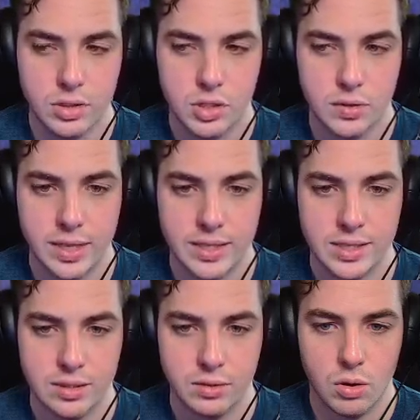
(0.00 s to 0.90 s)
So that's
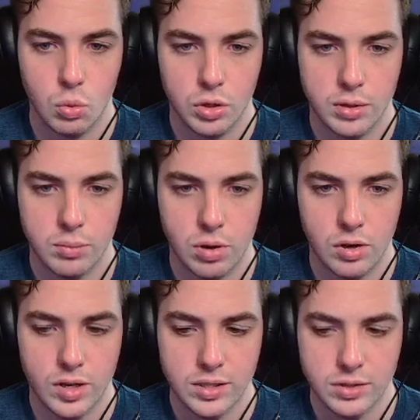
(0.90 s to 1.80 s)
still a work in
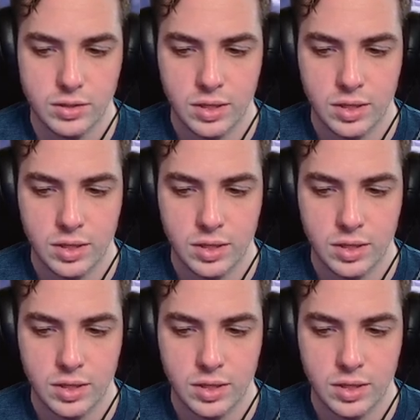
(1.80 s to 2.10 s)
progress.